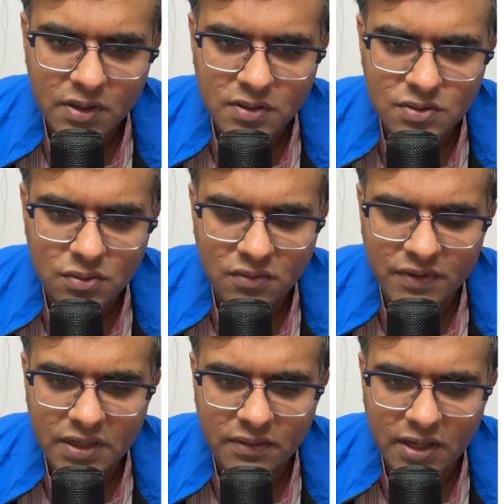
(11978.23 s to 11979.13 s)
So
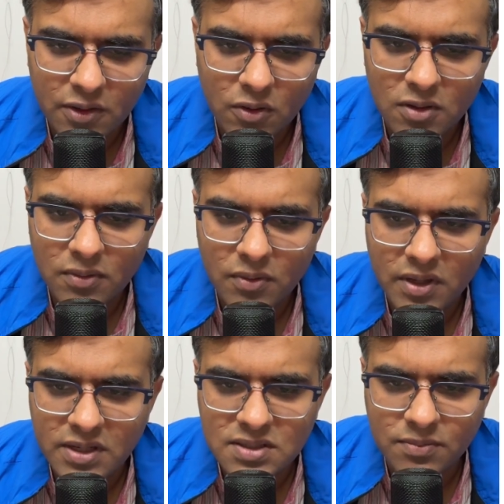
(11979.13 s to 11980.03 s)
whenever I talk about
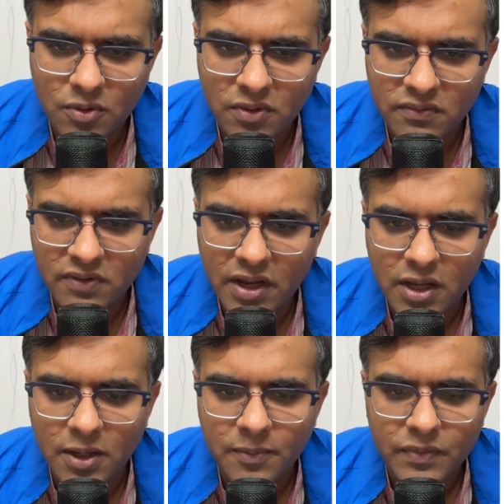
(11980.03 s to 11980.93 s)
x upon
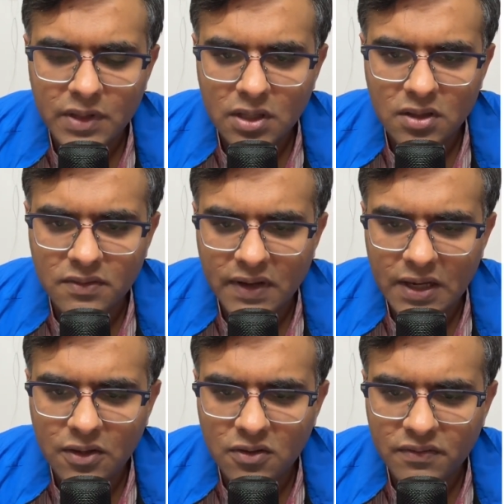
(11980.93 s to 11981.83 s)
y, the
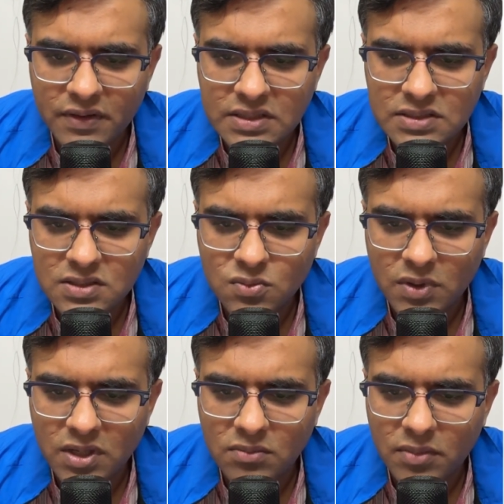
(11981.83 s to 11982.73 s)
value of x is
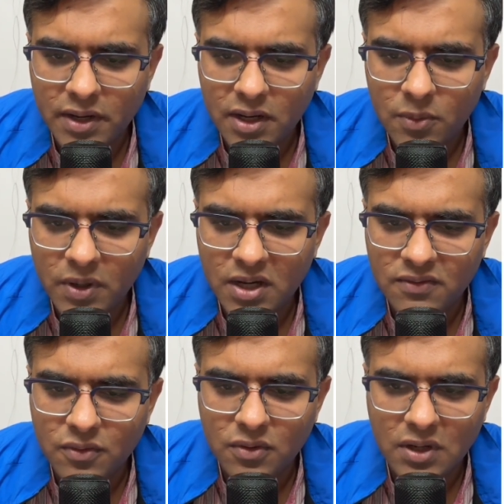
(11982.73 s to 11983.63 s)
1 by
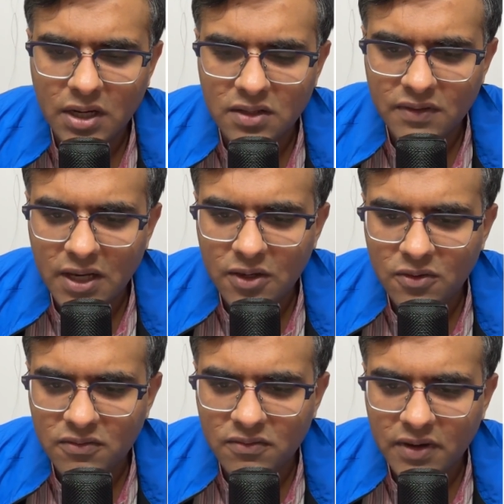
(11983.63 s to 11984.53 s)
24 and the value
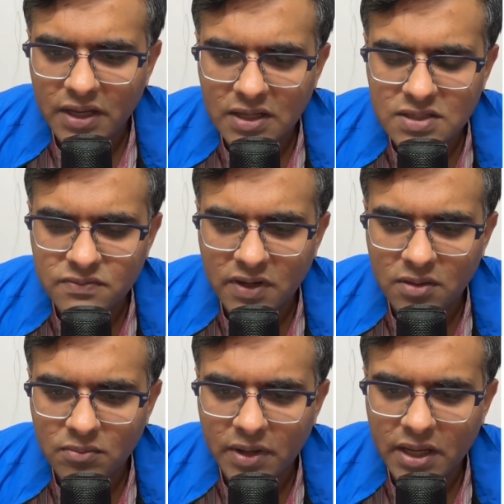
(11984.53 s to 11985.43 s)
of y is
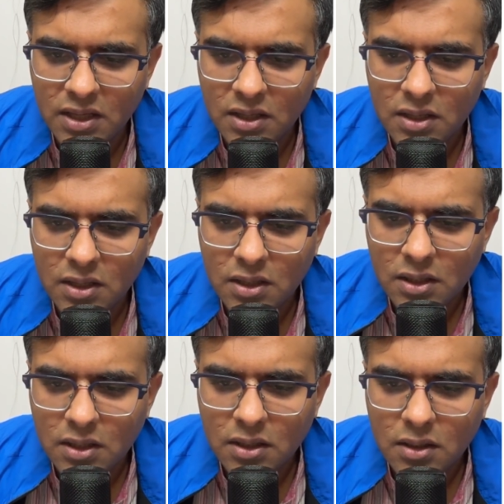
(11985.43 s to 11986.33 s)
1 by
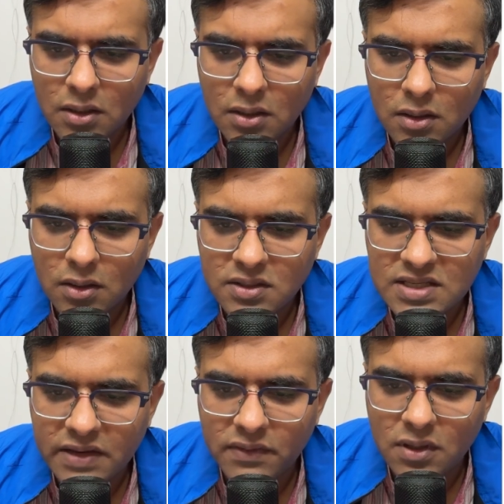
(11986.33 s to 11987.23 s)

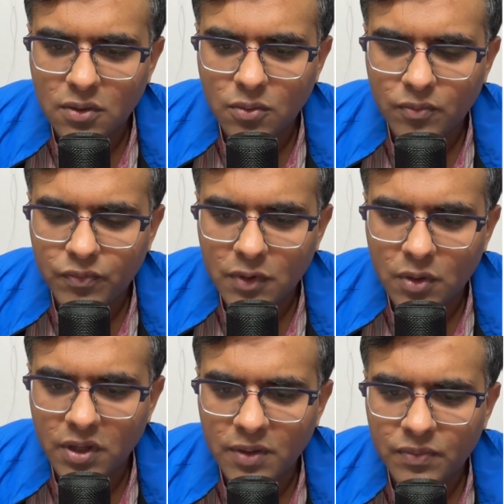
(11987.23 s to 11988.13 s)
72.
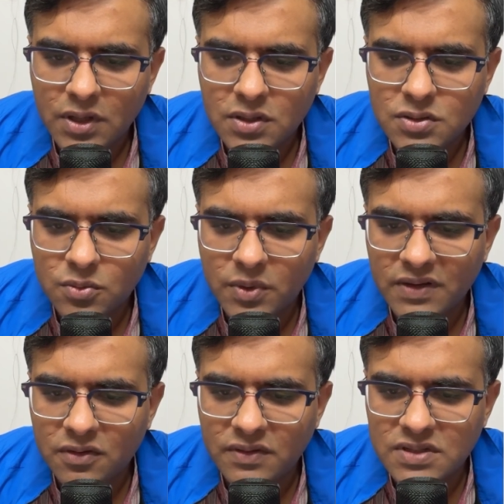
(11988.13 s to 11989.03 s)
Okay, so
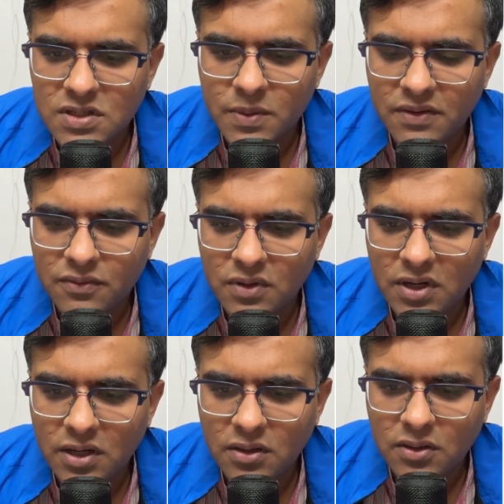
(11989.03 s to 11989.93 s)
24 ones are 24
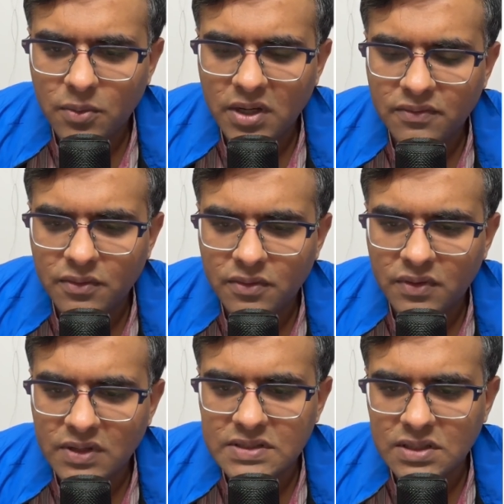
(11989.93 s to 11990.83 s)
and 24
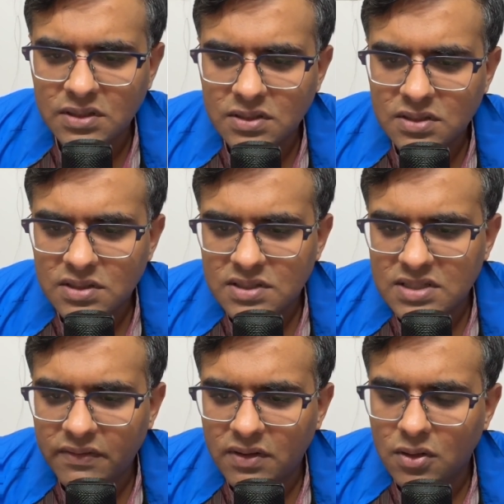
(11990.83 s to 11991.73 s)
threes are
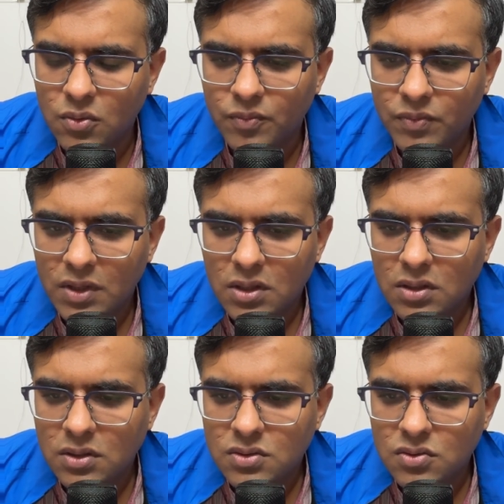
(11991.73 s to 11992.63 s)
72.
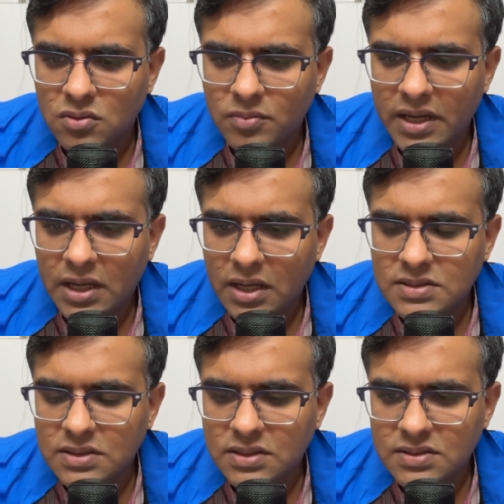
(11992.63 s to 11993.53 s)
So my
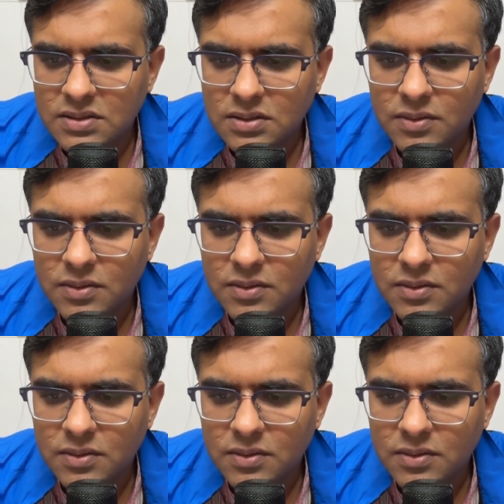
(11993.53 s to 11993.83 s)
answer is